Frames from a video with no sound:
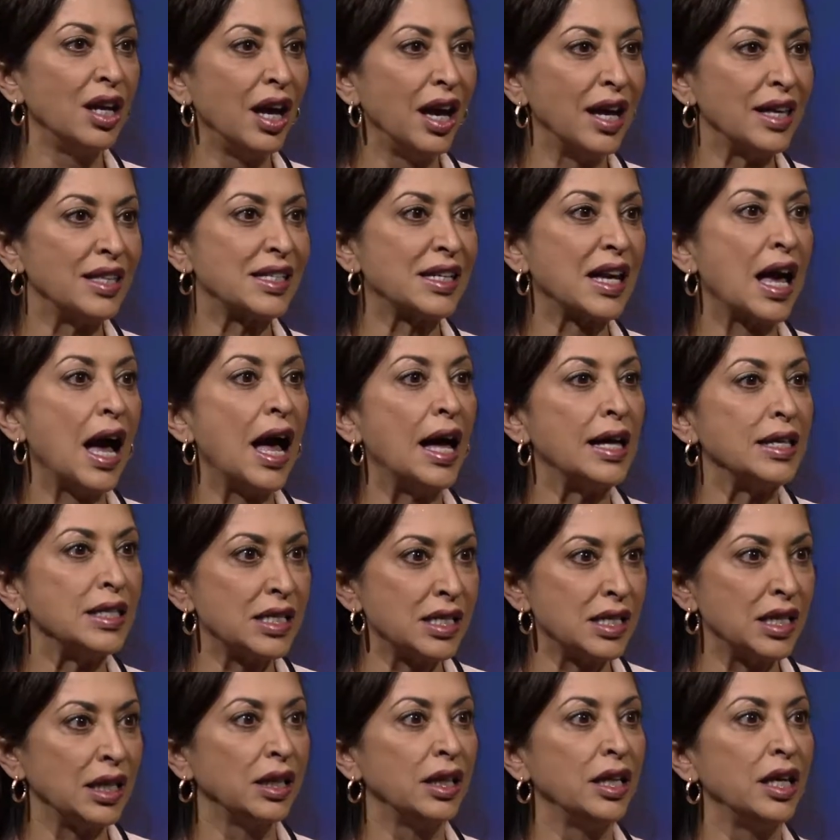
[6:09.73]
It's
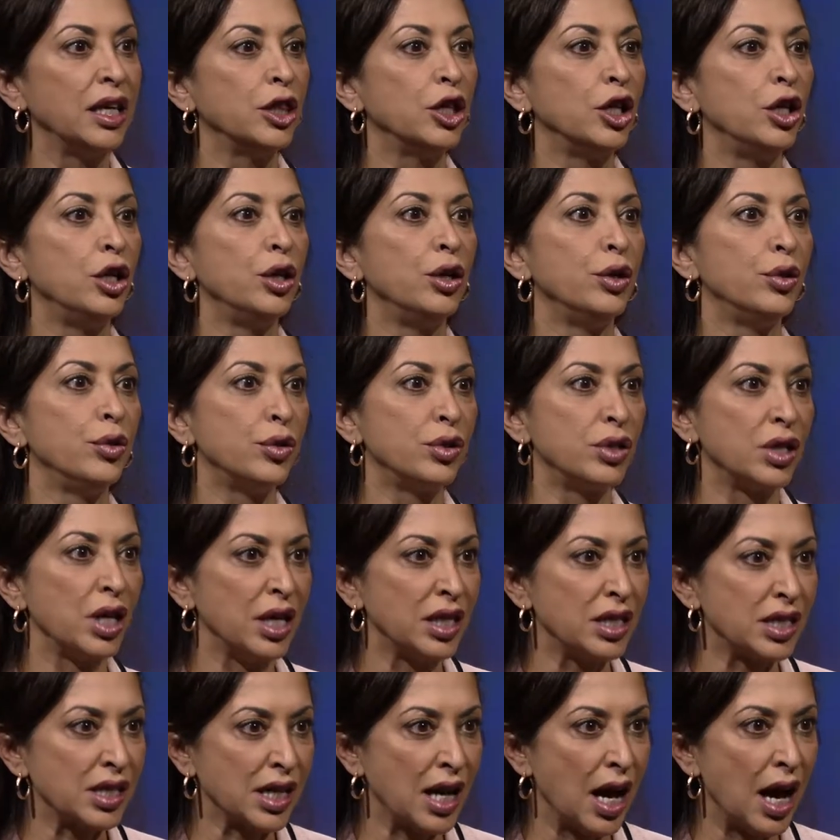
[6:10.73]
constantly in the news.
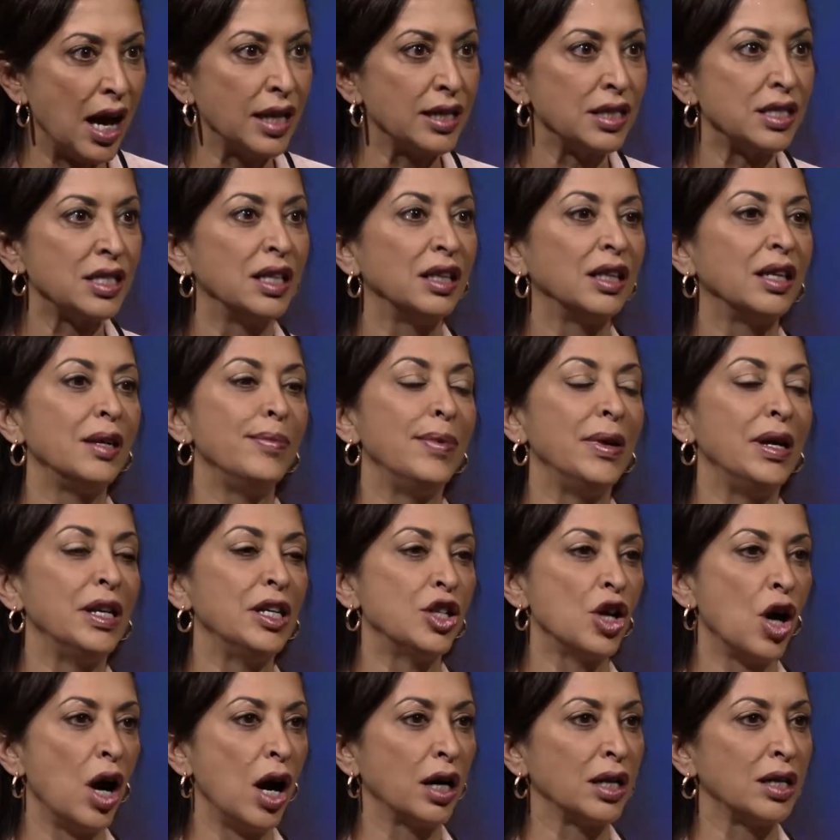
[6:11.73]
It's constantly being
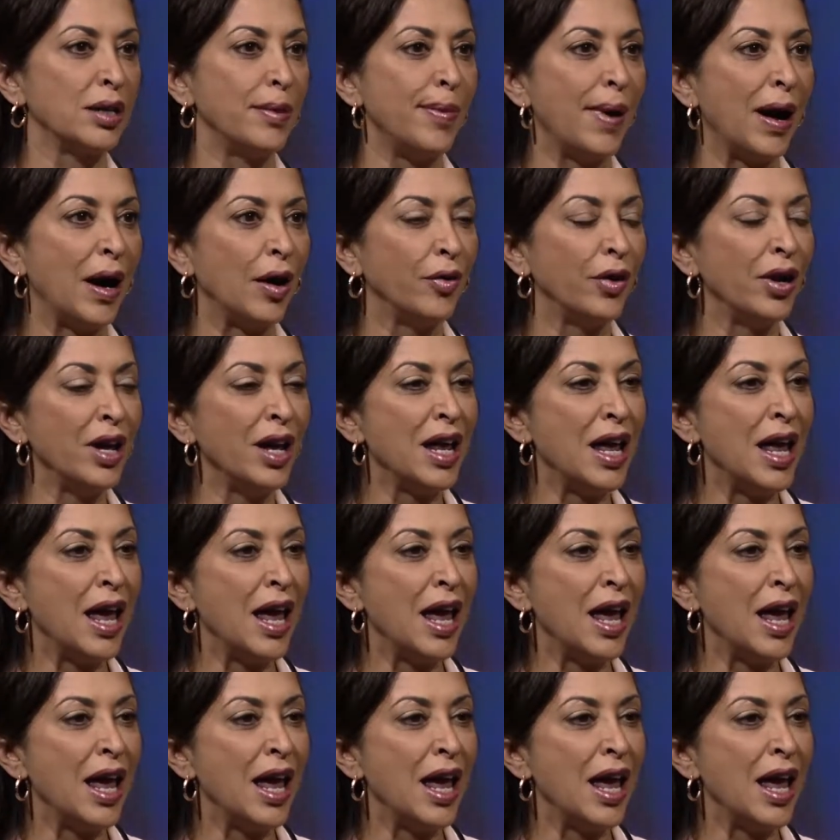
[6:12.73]
talked about.